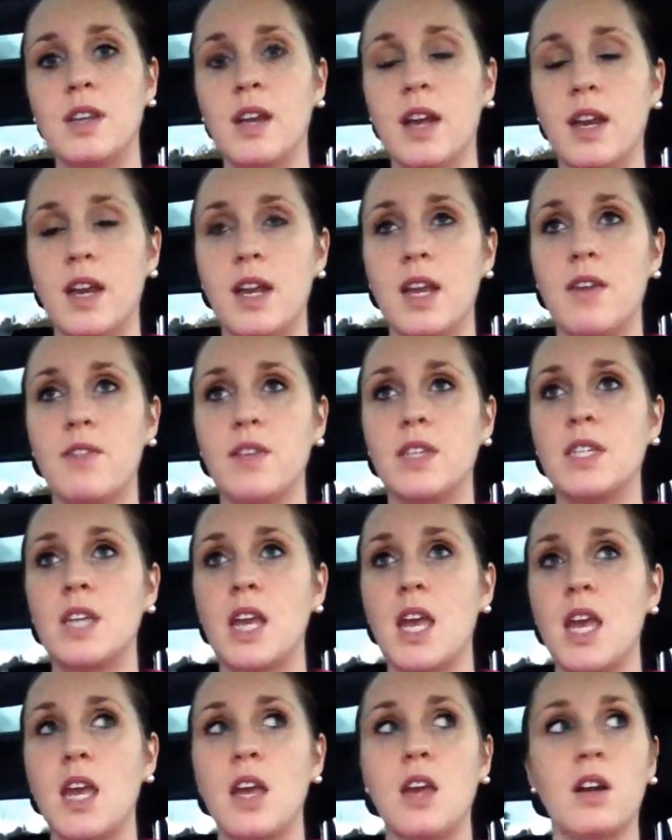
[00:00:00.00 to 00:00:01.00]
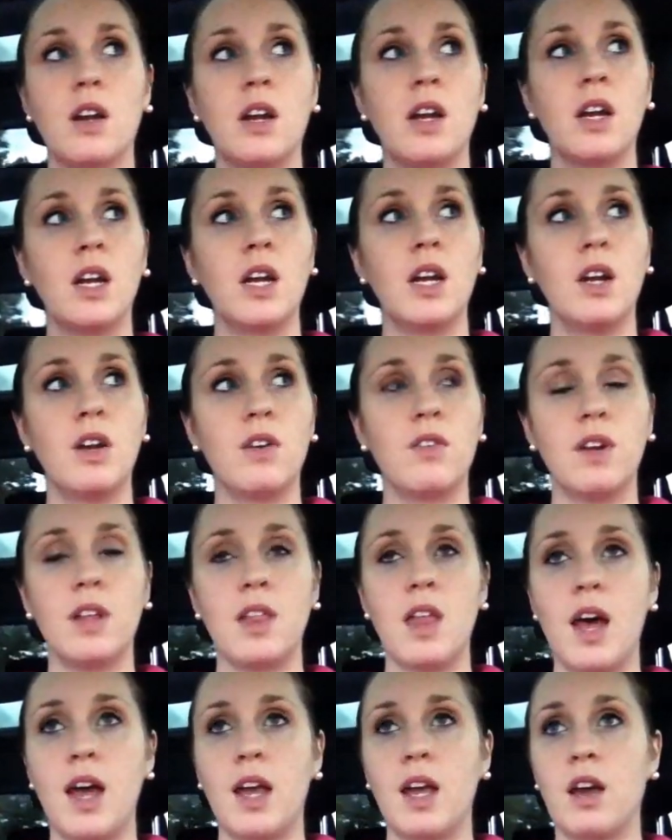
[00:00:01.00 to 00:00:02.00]
any given day you're
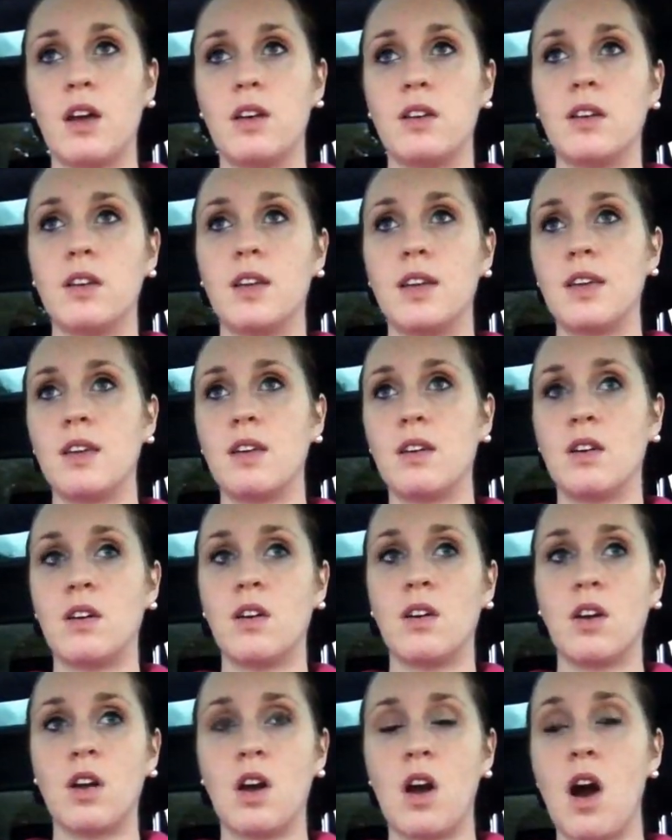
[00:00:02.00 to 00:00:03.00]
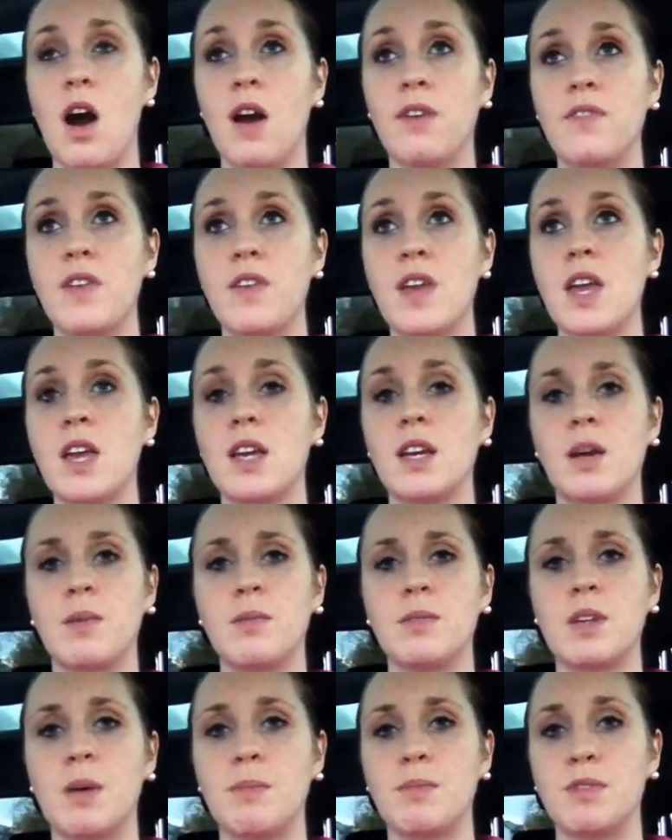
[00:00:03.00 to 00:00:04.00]
relying on coffee and I
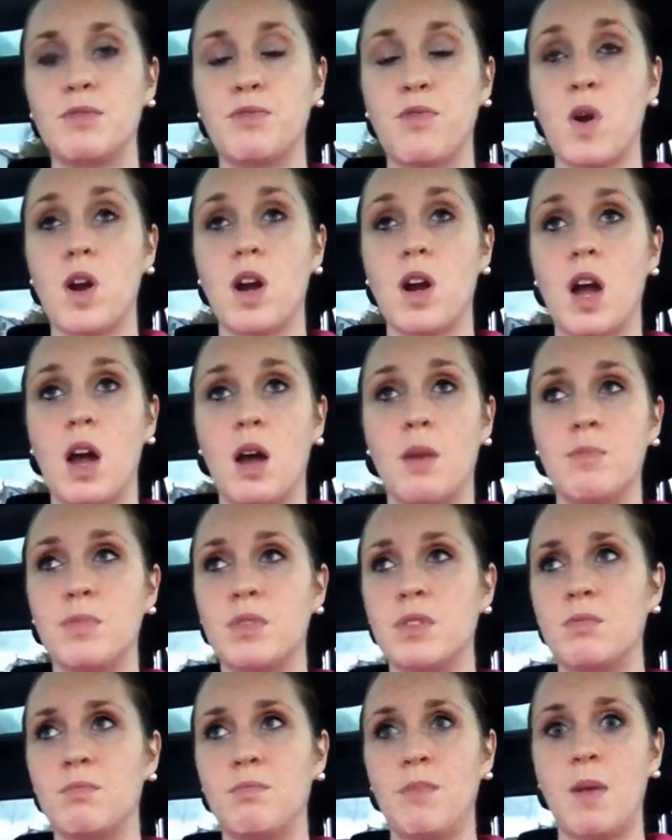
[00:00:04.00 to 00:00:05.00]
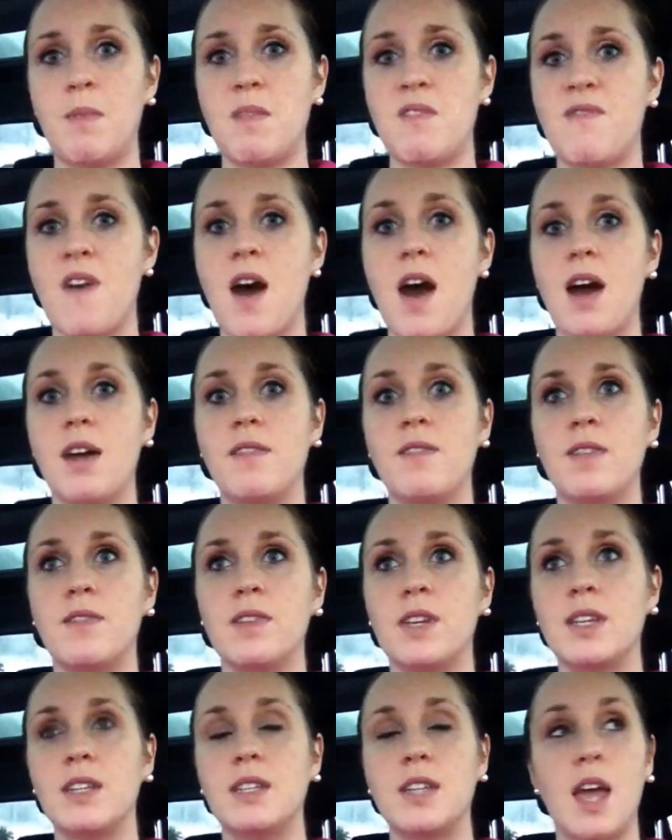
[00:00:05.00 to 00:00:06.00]
was up to four cups maybe five
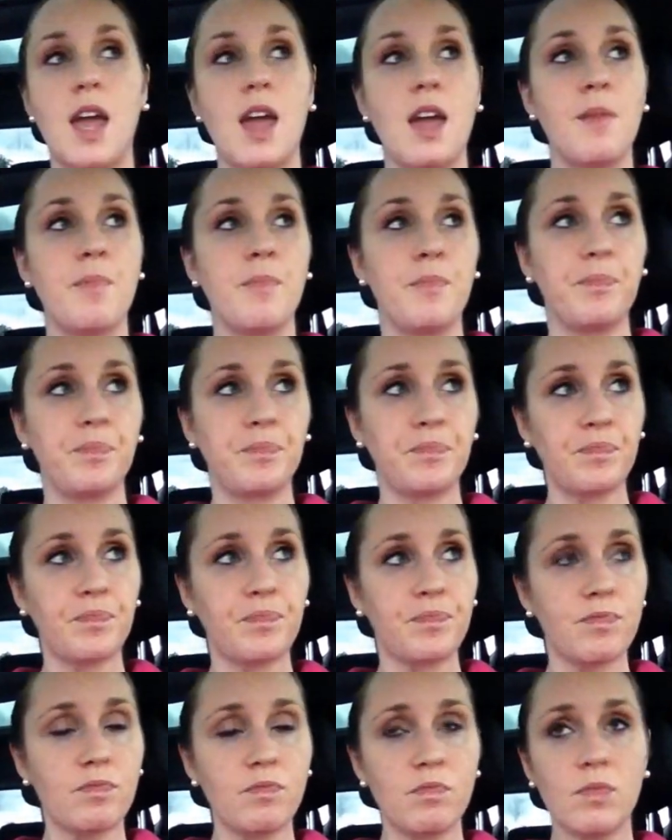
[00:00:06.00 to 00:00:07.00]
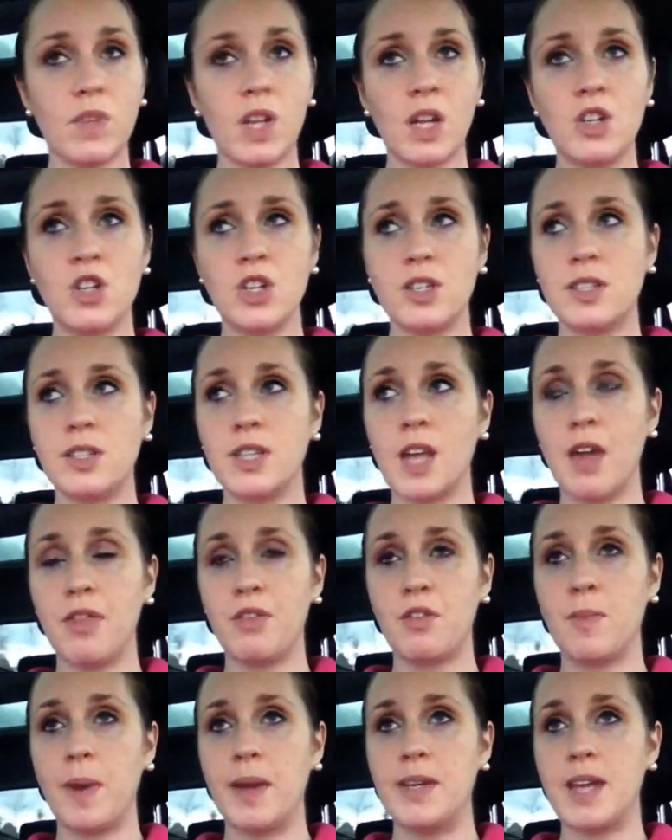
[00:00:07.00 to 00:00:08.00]
even a day just to get
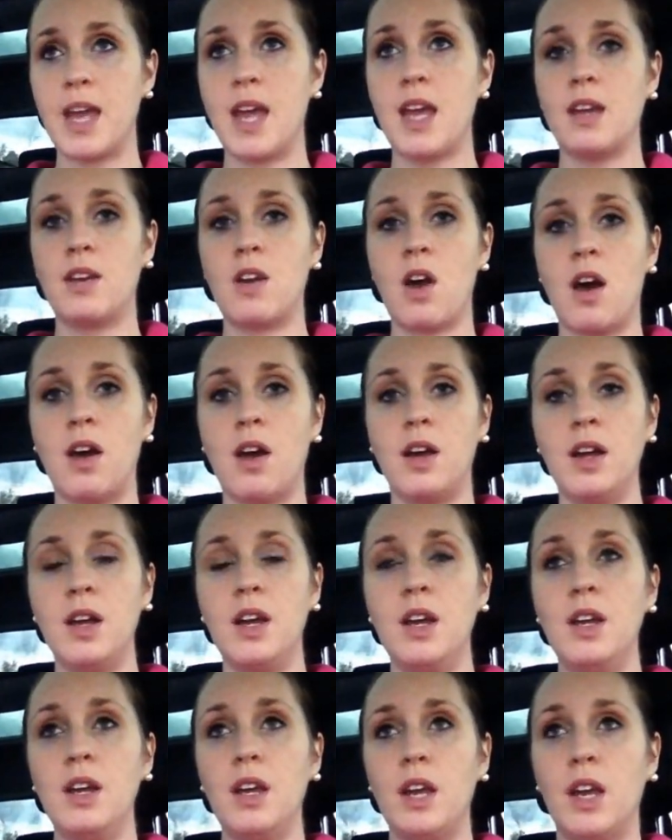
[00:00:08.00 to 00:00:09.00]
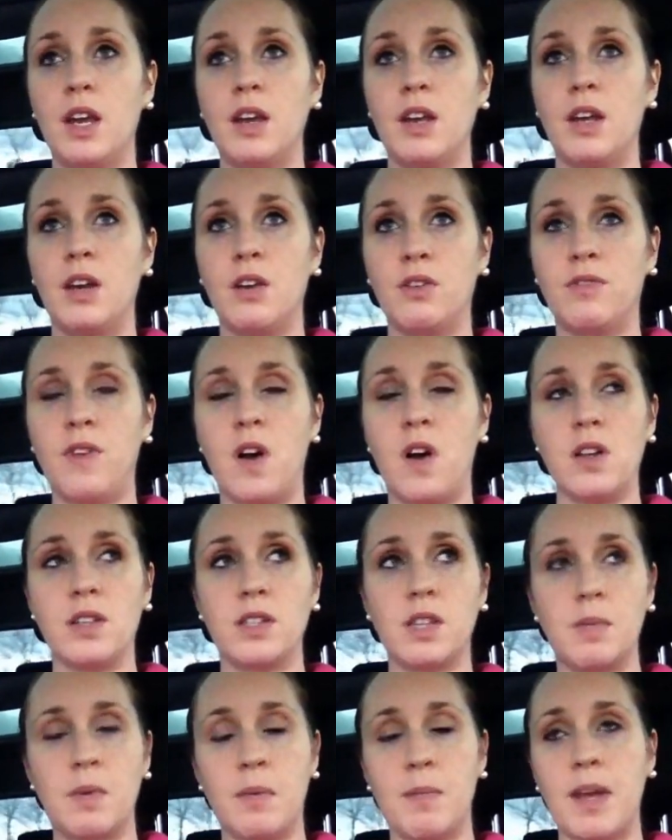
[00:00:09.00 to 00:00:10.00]
through my day and not you know fall
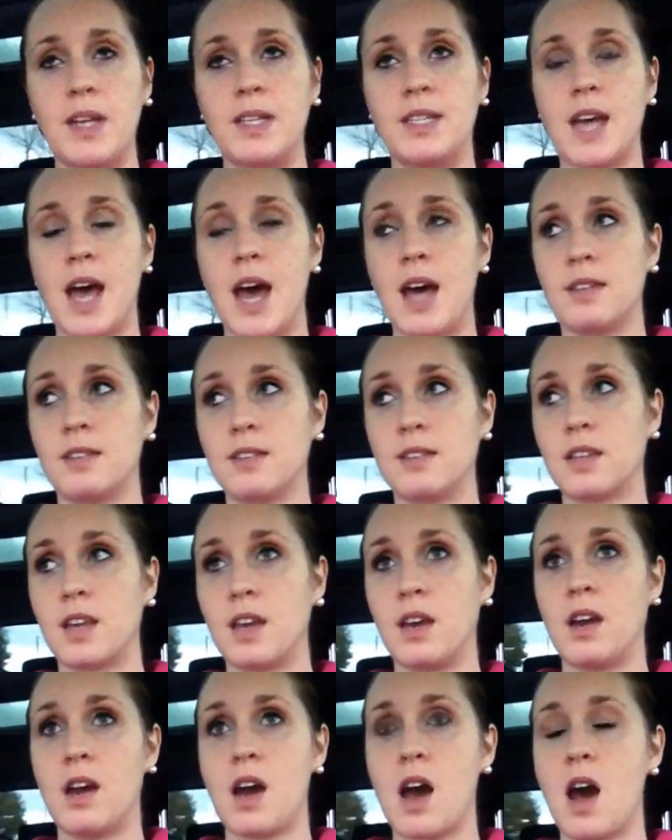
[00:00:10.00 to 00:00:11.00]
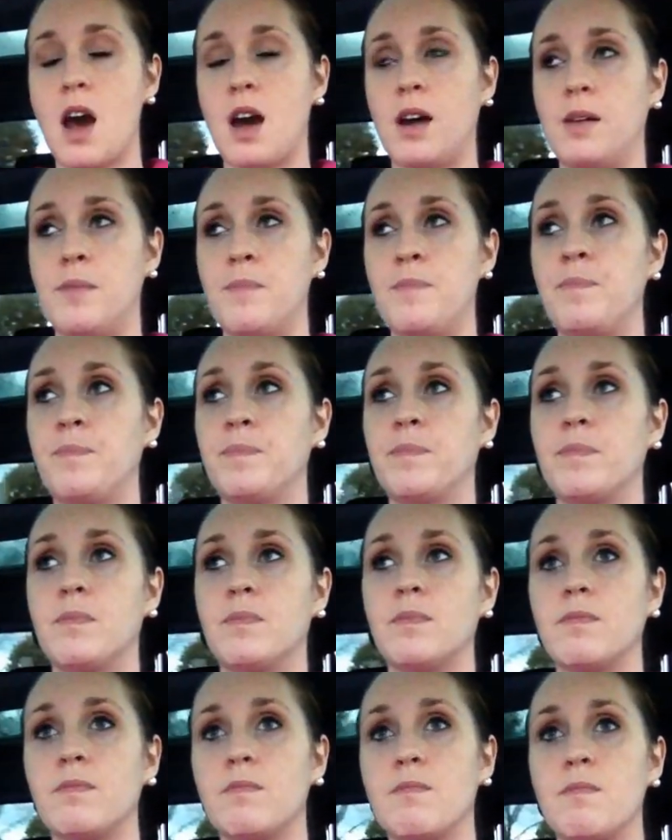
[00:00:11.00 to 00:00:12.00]
asleep at my desk
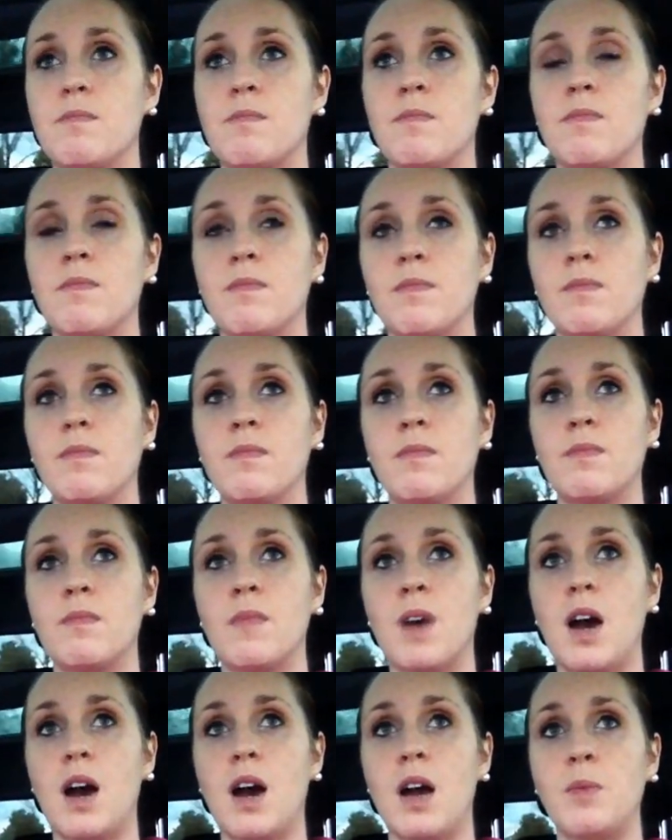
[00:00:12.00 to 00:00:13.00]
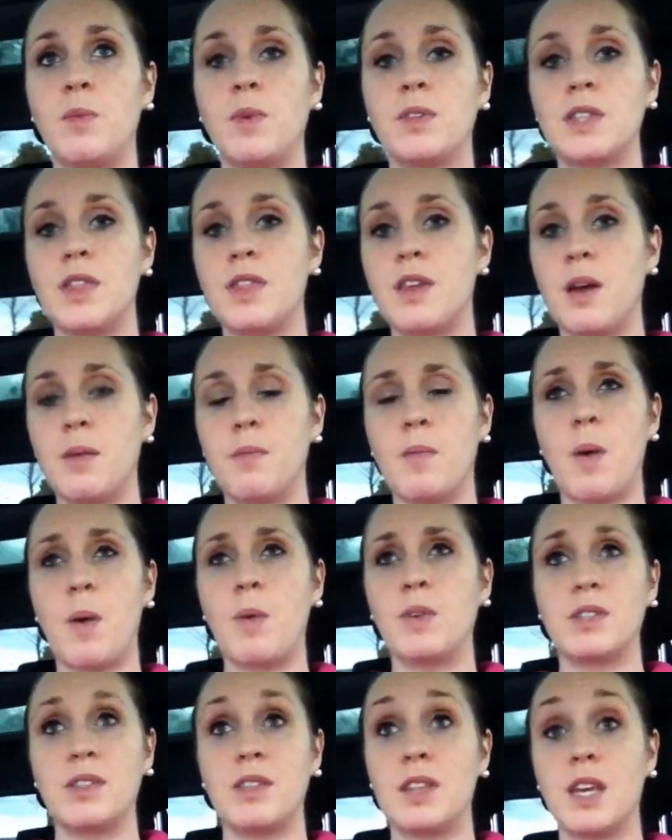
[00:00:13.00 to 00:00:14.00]
um, I wasn't I
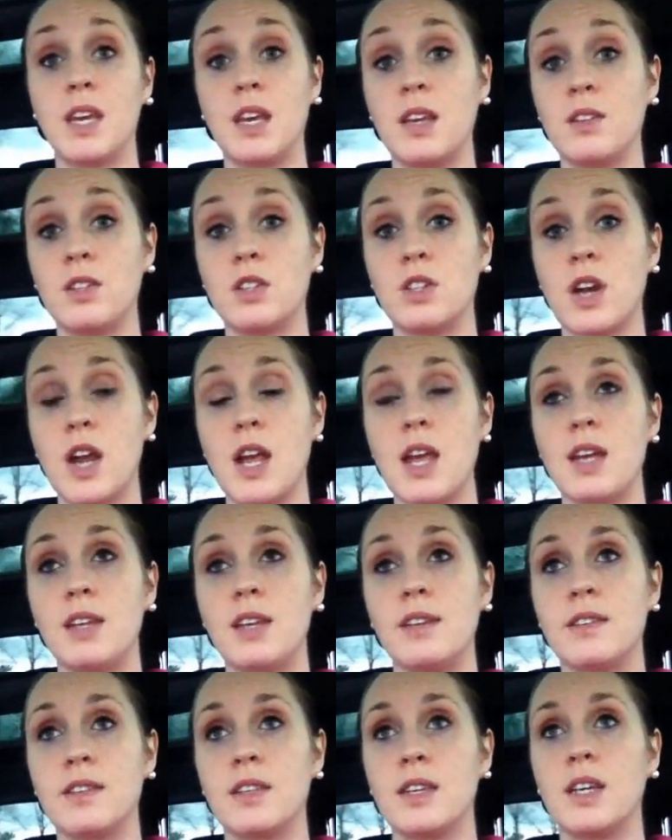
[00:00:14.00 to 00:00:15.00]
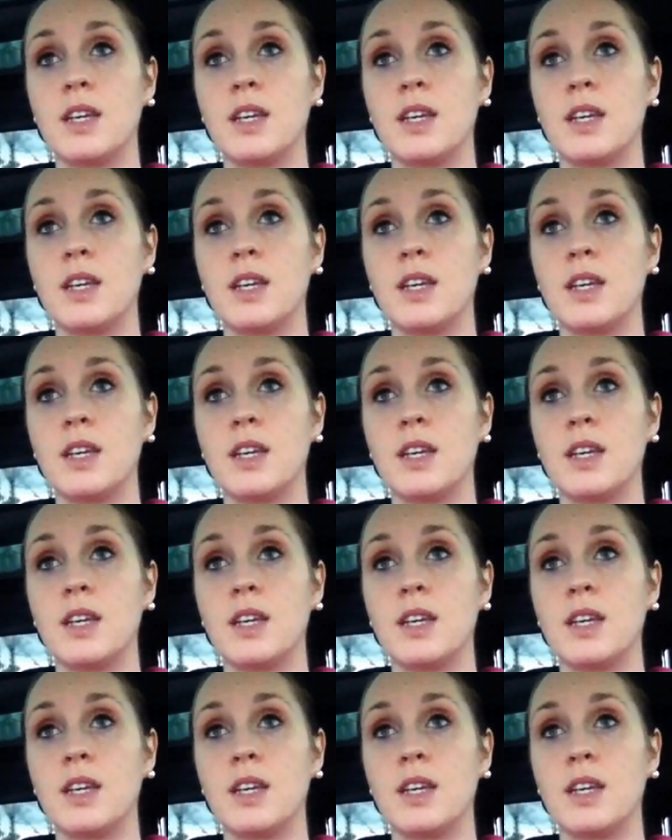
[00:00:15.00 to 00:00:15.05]
wasn't thinking straight